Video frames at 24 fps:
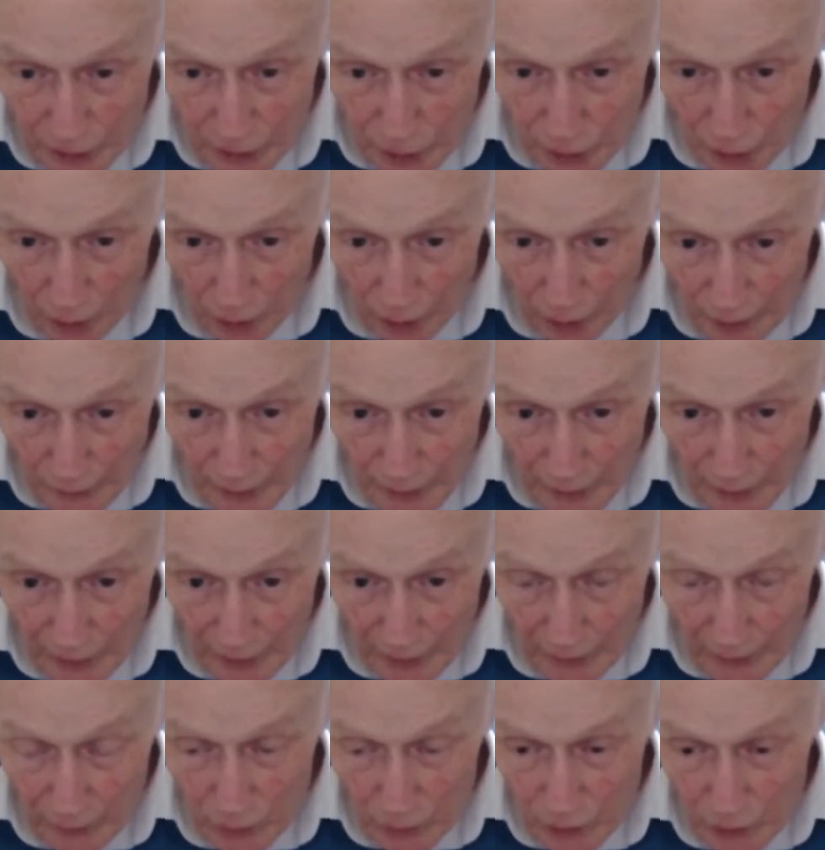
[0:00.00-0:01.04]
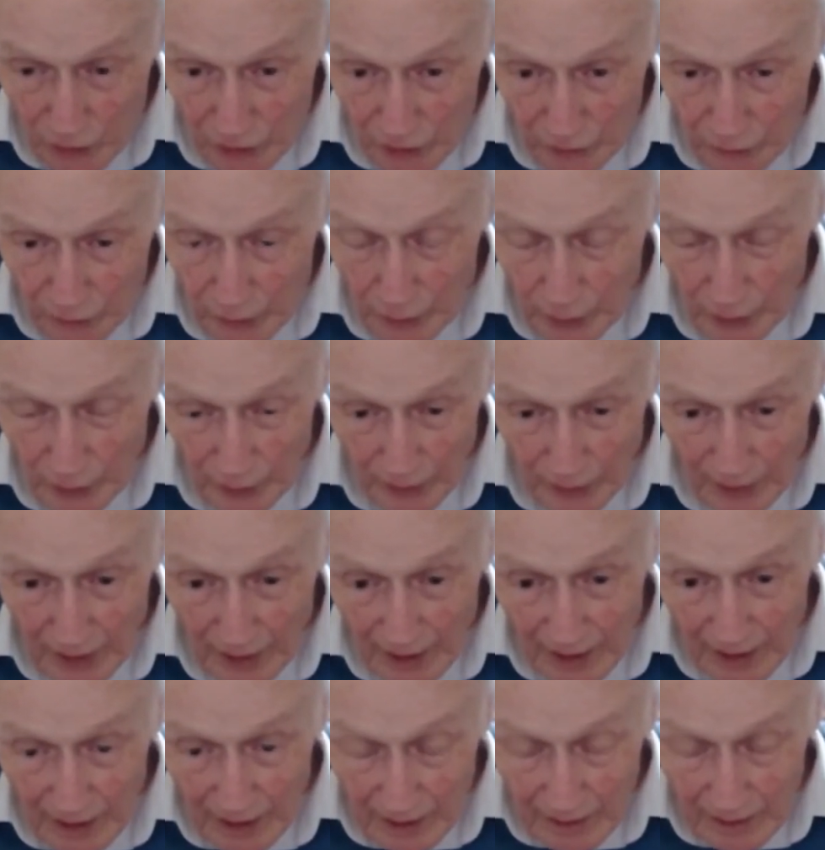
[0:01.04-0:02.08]
draft, and therefore a severe
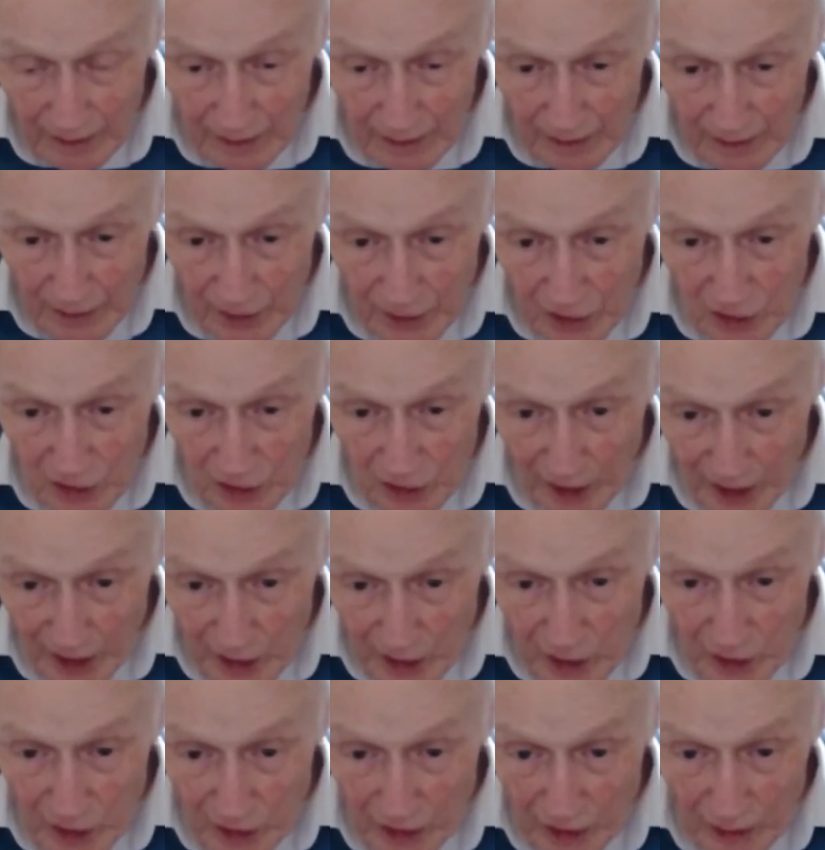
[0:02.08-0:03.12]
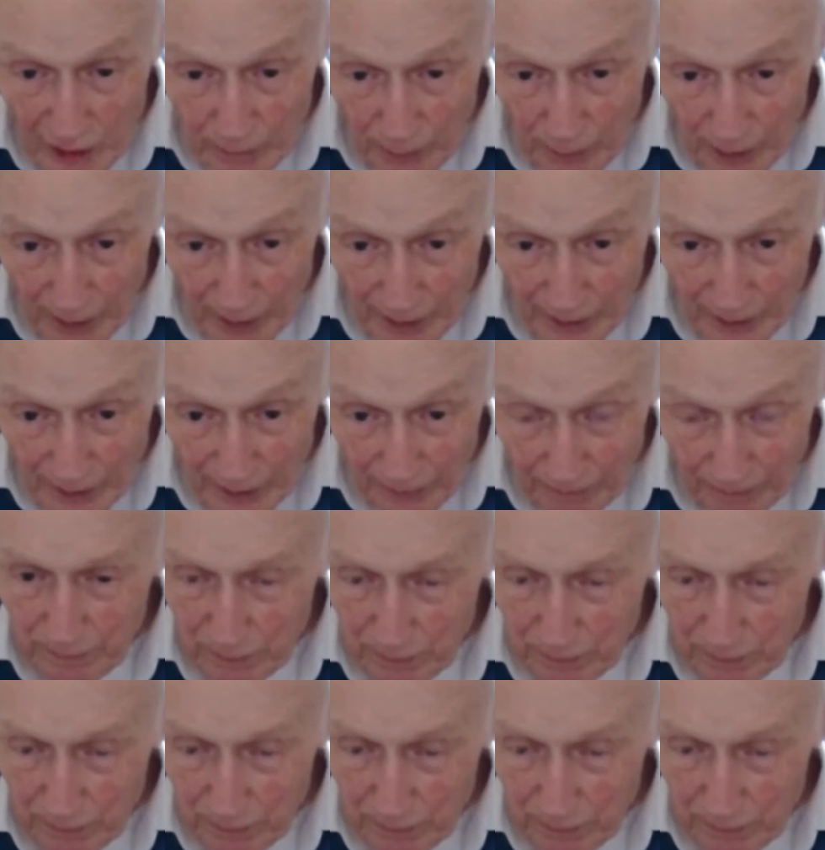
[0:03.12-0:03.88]
dislocation to my